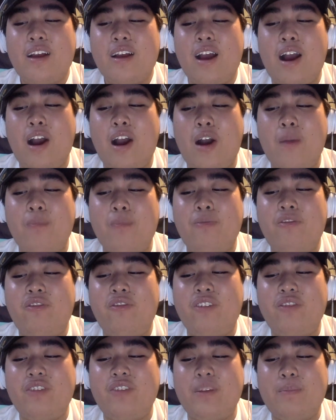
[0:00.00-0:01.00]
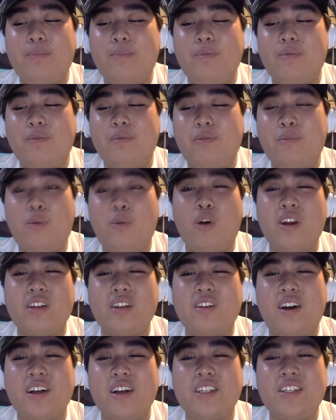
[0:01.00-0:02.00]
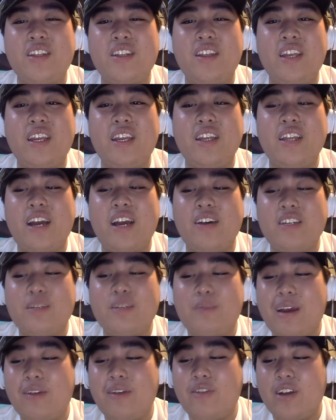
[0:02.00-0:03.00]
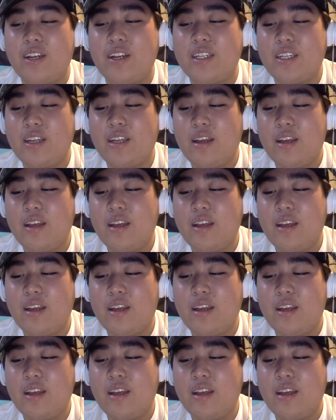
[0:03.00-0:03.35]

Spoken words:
50-point loss to the Dallas Mavericks.